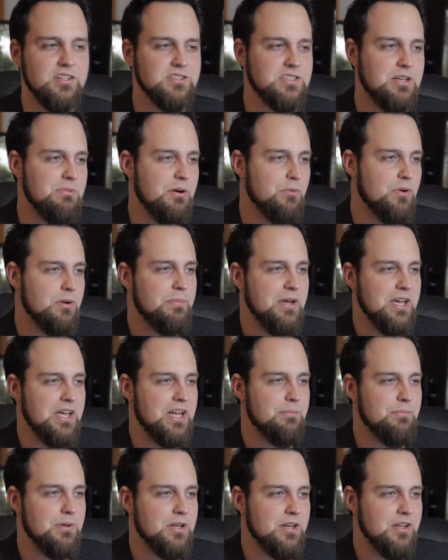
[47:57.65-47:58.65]
because I might want to pick
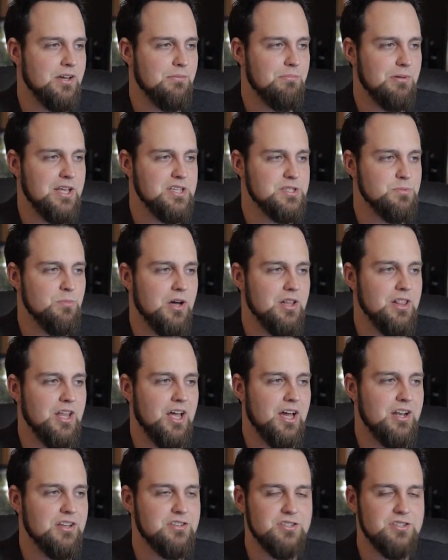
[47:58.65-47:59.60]
it up and uh, play some online.